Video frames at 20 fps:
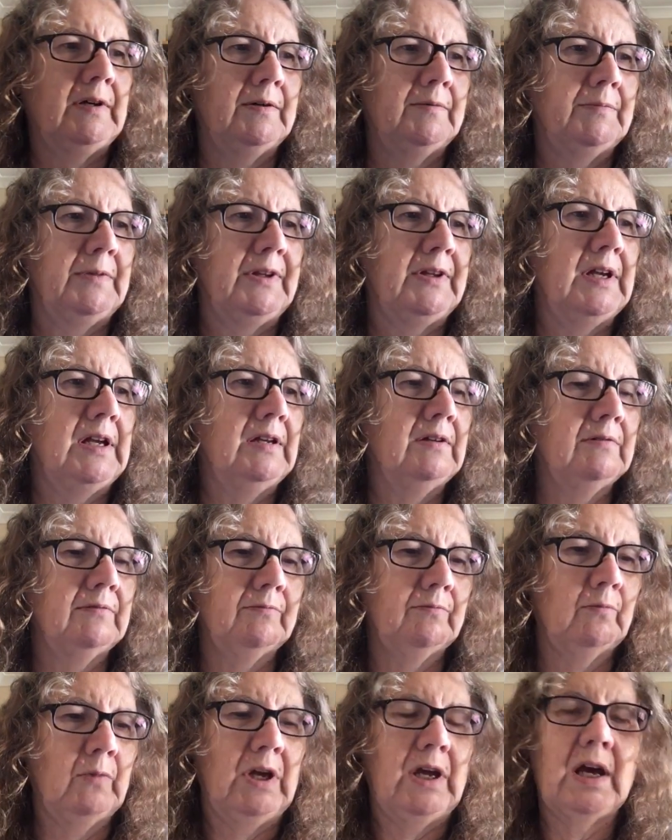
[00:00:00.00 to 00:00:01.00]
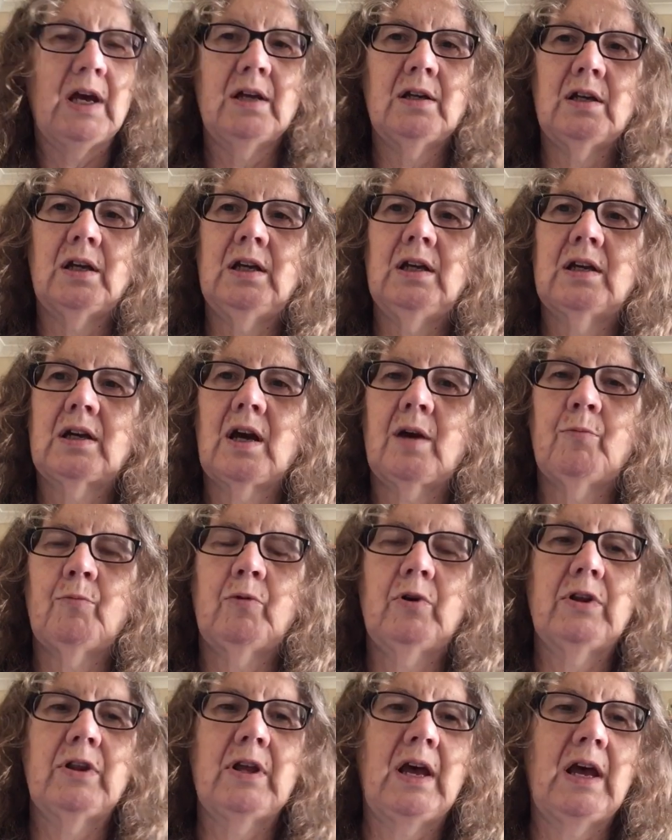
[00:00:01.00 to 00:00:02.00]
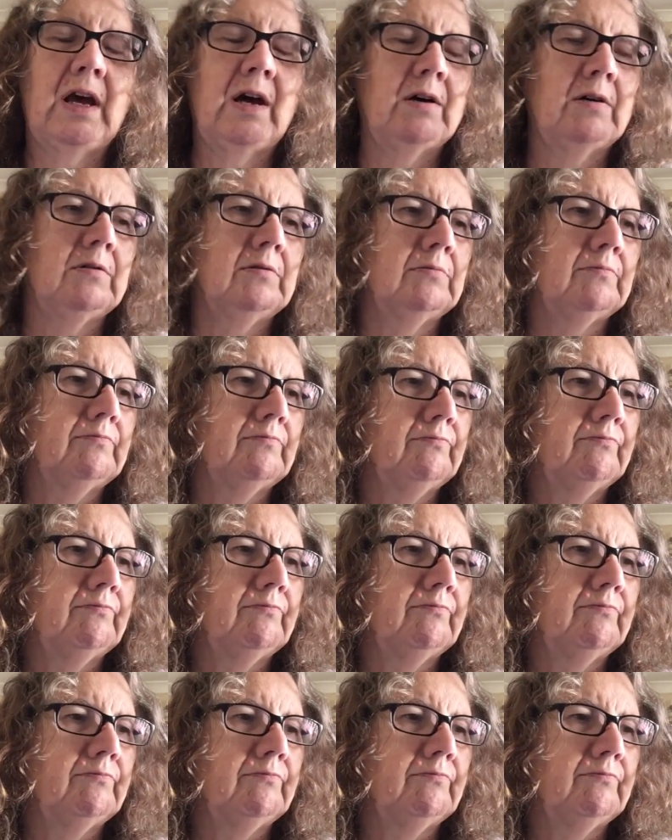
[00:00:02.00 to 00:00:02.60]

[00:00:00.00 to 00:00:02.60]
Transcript: But then we had a hiccup with our